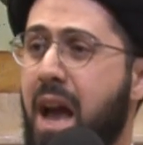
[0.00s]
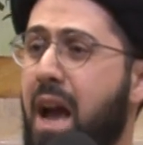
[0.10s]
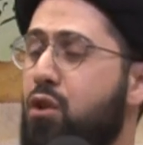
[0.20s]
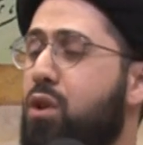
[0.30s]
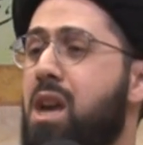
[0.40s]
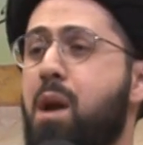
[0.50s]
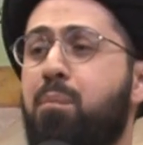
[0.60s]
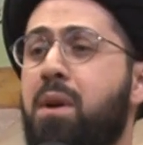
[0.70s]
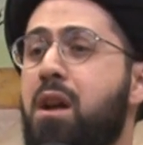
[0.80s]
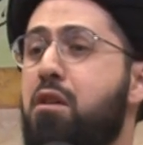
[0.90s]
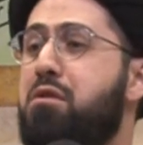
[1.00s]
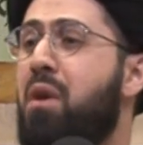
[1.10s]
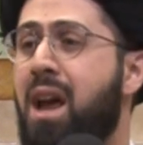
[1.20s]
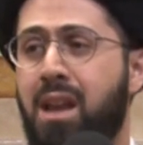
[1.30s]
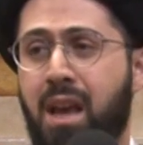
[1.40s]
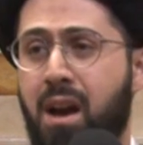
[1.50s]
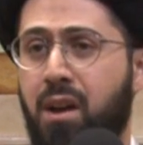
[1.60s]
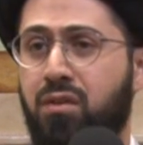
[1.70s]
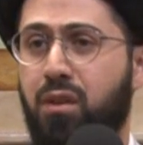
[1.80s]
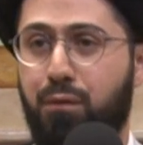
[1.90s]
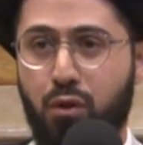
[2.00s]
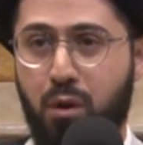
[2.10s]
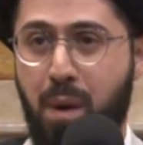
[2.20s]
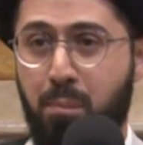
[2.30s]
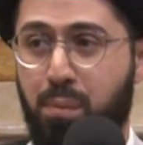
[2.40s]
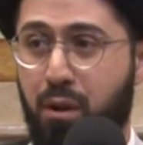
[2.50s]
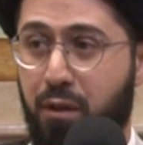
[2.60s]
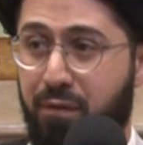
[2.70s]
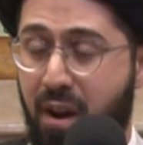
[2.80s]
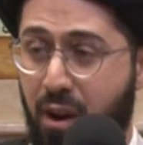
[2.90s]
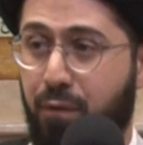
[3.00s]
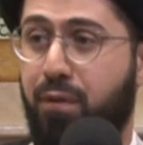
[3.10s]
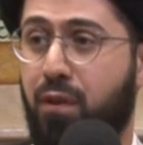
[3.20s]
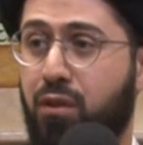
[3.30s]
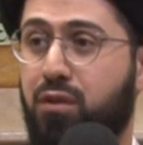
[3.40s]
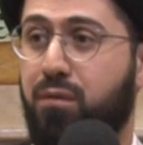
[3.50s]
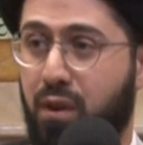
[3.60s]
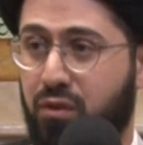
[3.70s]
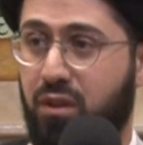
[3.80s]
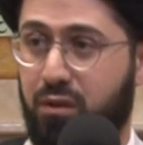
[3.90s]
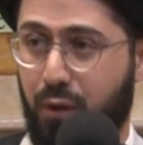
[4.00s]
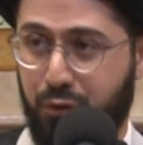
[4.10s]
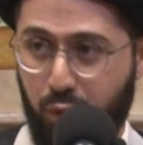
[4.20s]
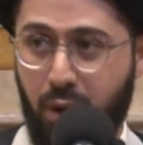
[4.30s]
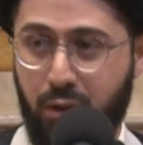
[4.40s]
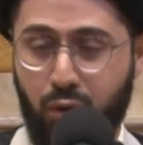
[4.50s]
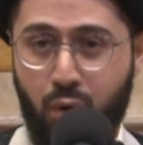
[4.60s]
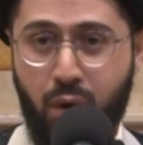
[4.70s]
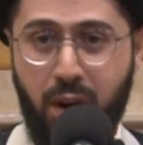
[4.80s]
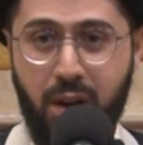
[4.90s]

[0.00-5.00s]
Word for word: And you keep threatening us. If you remember the very first verses of Surah Nuh,